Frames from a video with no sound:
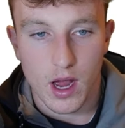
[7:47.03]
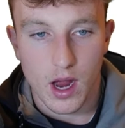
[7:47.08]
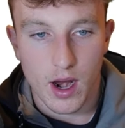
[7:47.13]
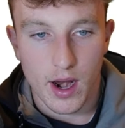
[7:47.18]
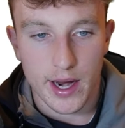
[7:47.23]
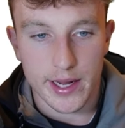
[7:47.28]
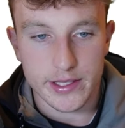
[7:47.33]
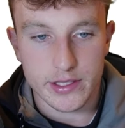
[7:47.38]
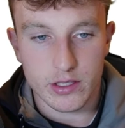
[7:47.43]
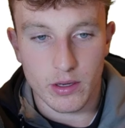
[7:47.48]
All
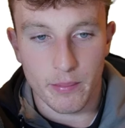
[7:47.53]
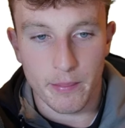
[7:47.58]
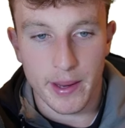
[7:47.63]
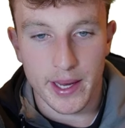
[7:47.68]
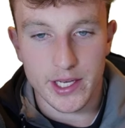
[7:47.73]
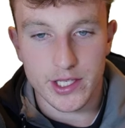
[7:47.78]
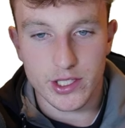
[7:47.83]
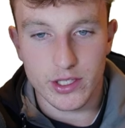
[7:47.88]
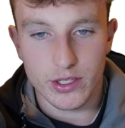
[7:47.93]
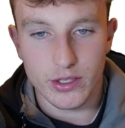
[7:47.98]
right, so
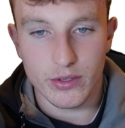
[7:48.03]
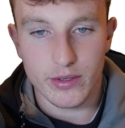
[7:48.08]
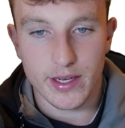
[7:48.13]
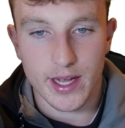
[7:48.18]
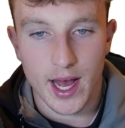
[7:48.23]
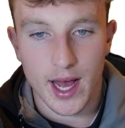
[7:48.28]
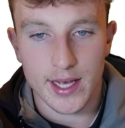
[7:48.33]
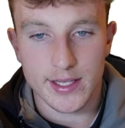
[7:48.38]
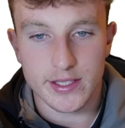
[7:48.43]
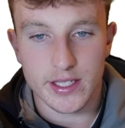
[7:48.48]
make sure you
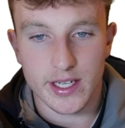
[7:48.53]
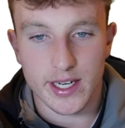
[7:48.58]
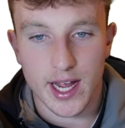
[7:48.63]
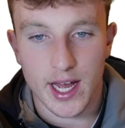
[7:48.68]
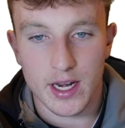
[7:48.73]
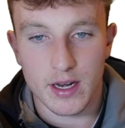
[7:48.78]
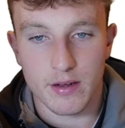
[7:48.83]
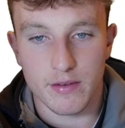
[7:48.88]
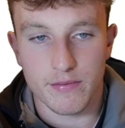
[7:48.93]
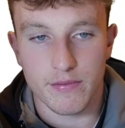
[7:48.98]
guys are
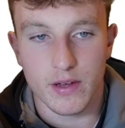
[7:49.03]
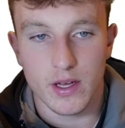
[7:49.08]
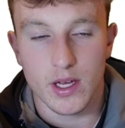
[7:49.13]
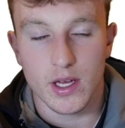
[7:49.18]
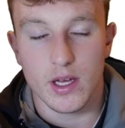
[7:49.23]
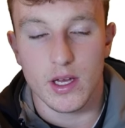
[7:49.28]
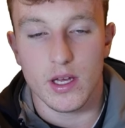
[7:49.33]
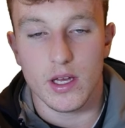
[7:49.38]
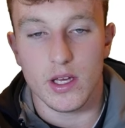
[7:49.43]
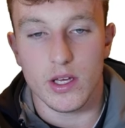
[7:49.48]
kind of
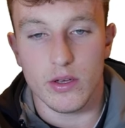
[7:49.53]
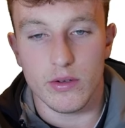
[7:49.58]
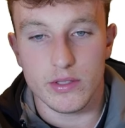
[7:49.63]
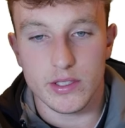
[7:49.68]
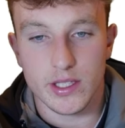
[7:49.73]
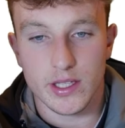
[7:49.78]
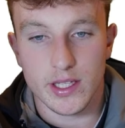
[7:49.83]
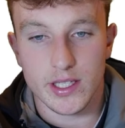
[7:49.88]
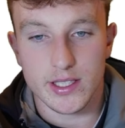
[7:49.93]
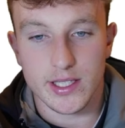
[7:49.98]

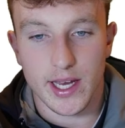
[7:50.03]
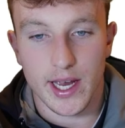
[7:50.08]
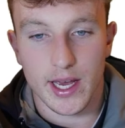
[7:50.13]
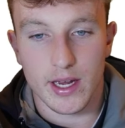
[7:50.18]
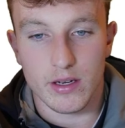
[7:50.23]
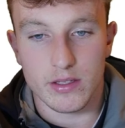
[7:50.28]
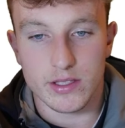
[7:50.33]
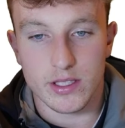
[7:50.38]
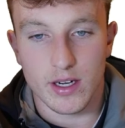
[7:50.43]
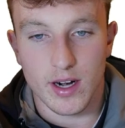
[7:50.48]
using these
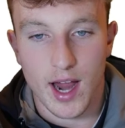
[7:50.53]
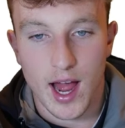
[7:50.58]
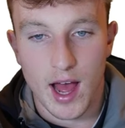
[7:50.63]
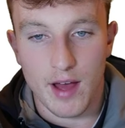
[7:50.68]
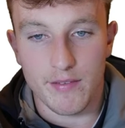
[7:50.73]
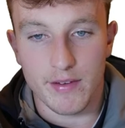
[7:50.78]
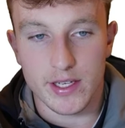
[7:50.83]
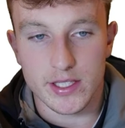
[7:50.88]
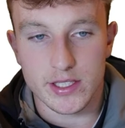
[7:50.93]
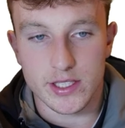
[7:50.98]
candles that are
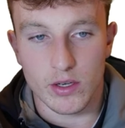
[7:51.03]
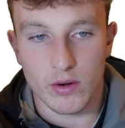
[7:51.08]
obvious.